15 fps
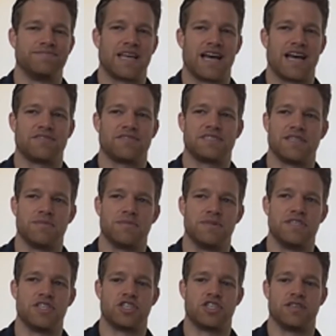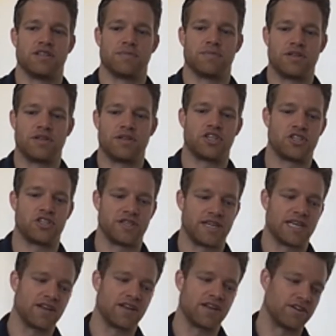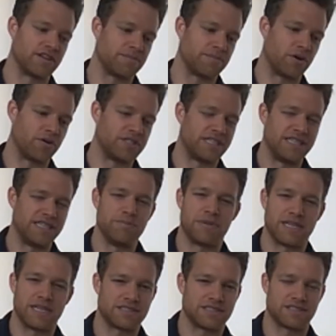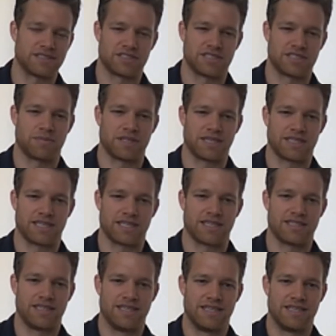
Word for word: have some additional partitioning on a per team basis or something like that.